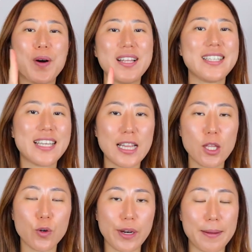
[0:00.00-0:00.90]
1
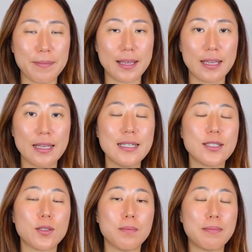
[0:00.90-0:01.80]
kilogram.
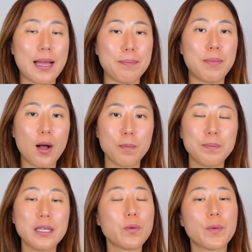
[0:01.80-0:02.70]
So my
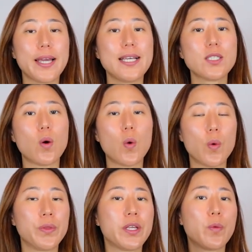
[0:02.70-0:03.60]
puppy weighs
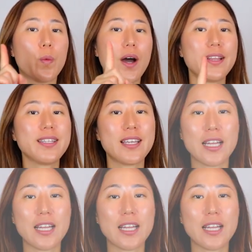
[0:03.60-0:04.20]
only 1